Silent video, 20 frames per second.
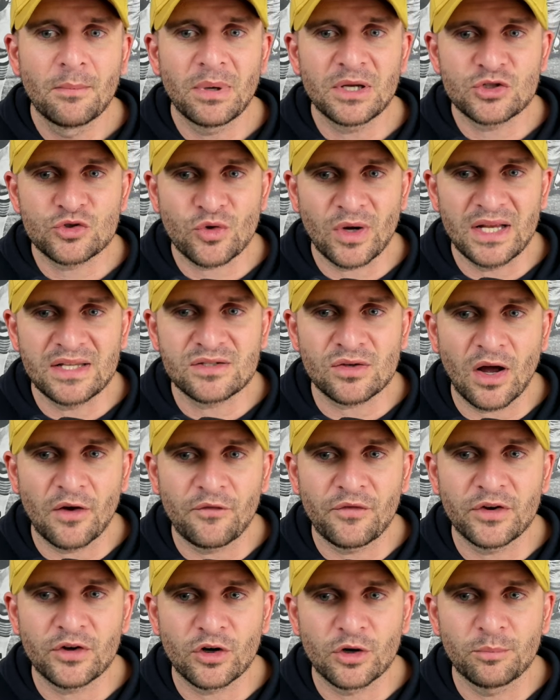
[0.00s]
but traits
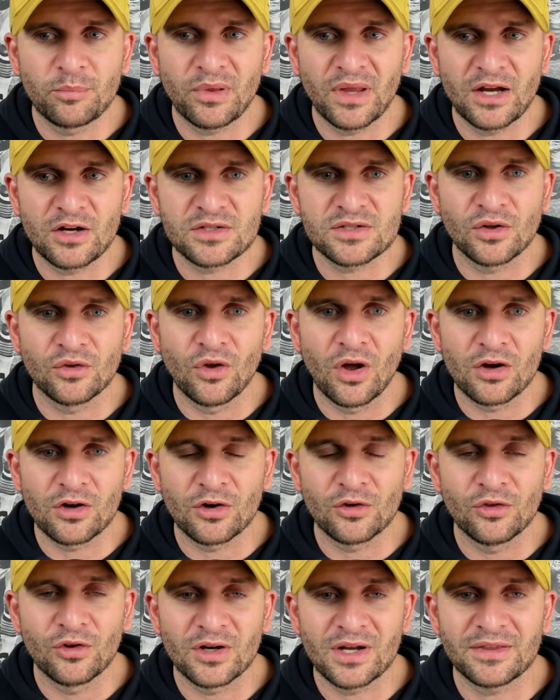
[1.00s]
often earn players a
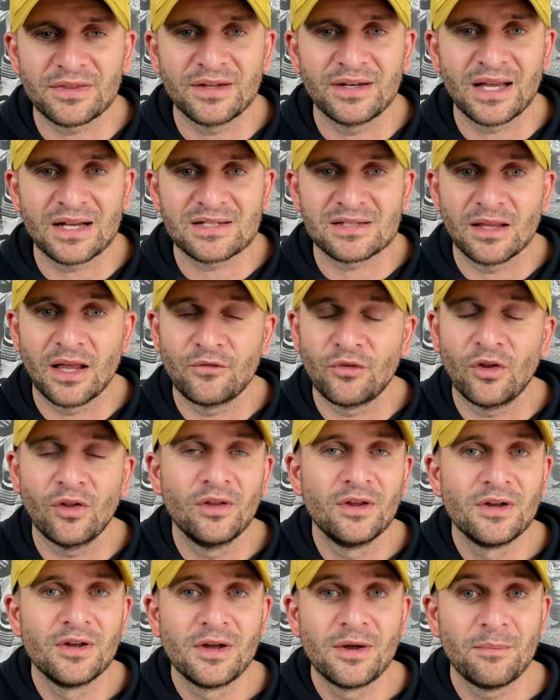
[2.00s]
longer look at the next level.
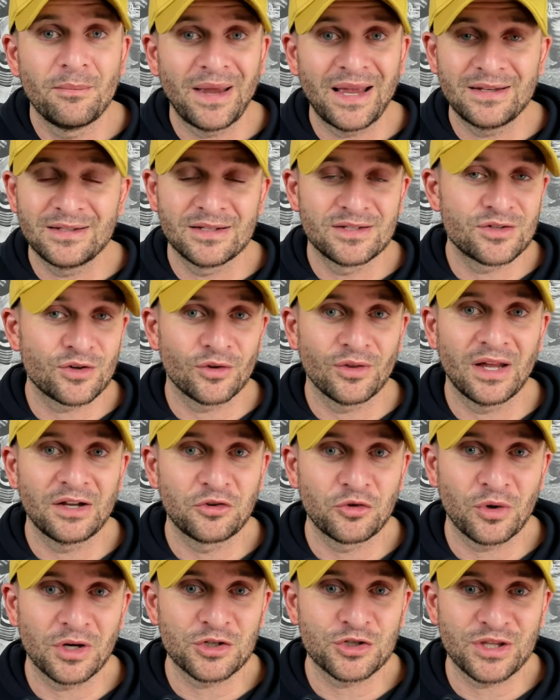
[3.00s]
Man, did Zierlein
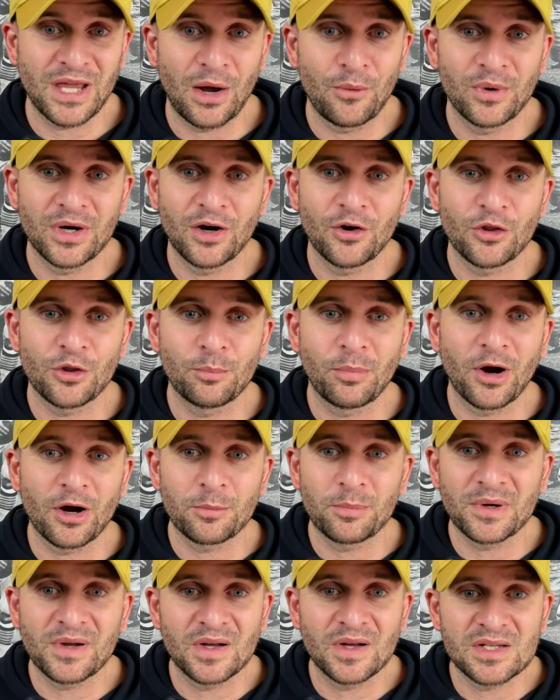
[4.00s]
crush that one out of the
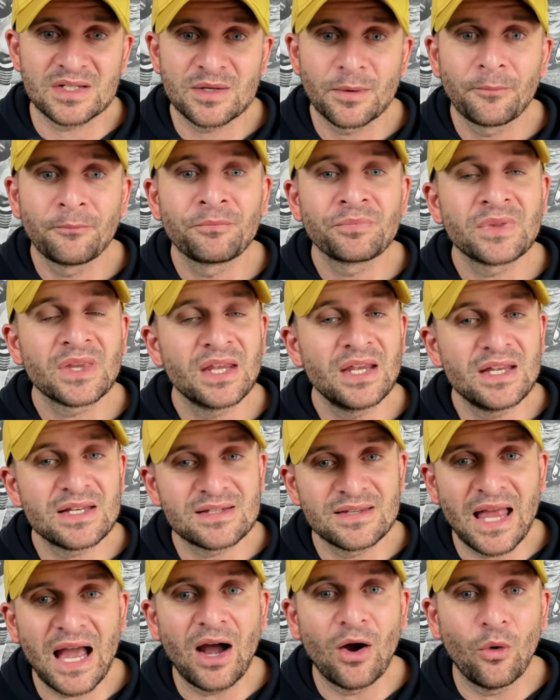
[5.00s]
park, because he is
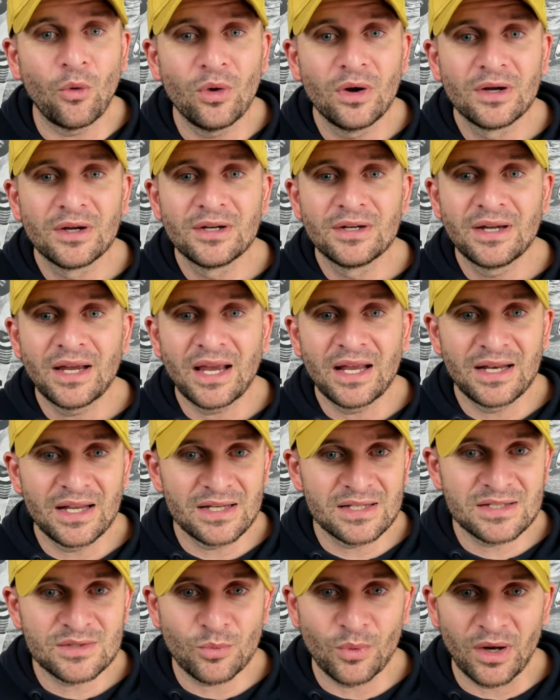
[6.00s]
now in
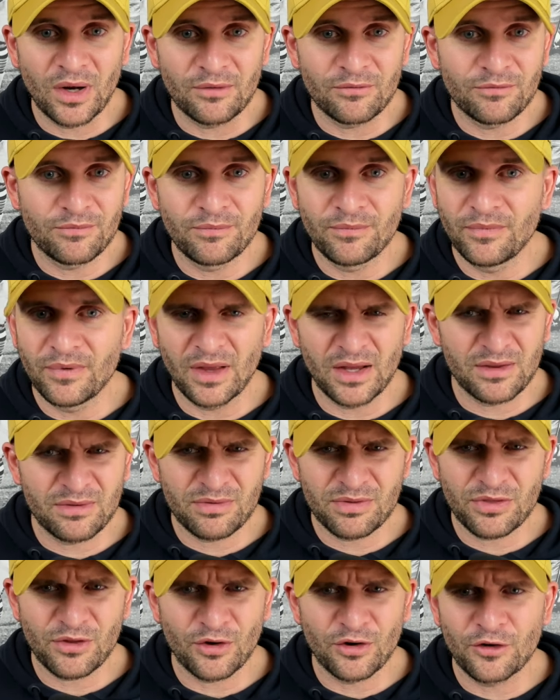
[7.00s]
his, what, like
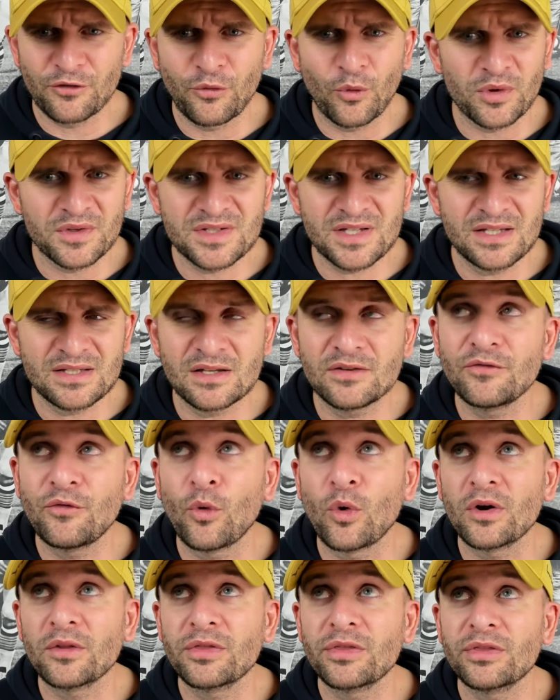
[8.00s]
third or fourth season?
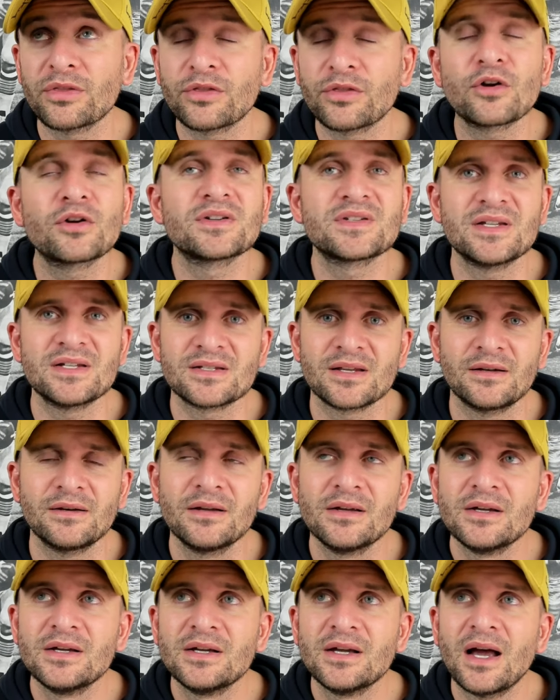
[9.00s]
Fourth, third season.
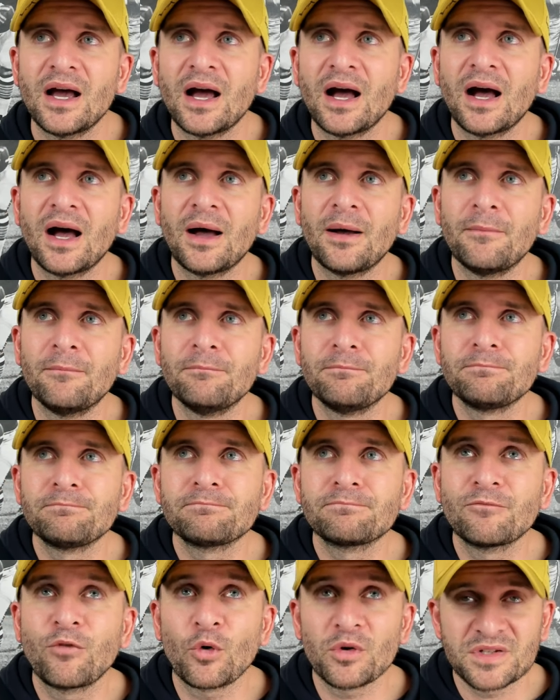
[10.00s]
Um,
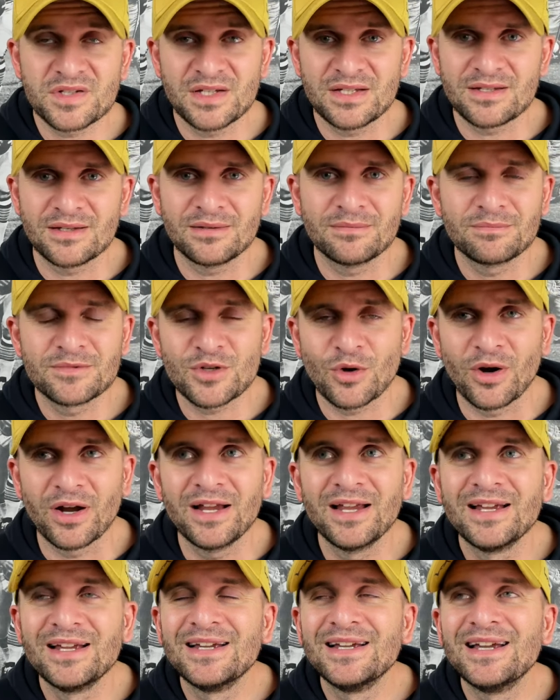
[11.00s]
fourth season,
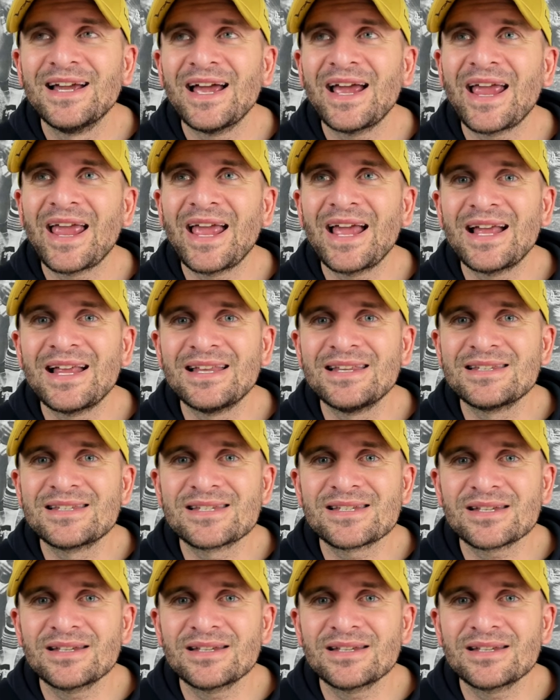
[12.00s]
sorry. And